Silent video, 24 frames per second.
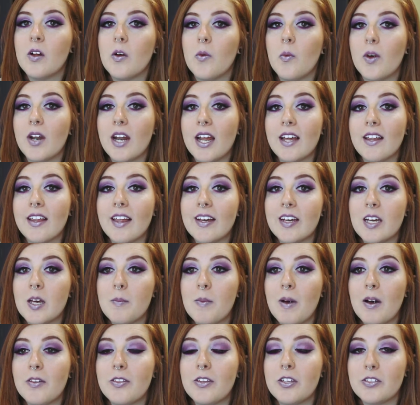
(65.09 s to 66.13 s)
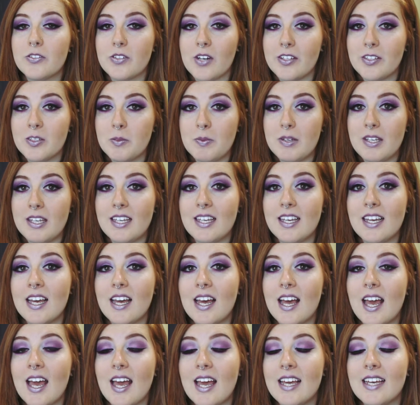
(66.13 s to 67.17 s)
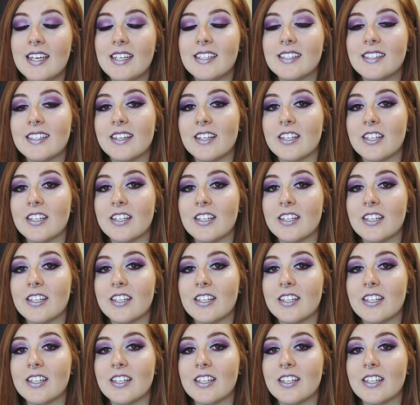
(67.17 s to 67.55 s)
What I like about this recipe is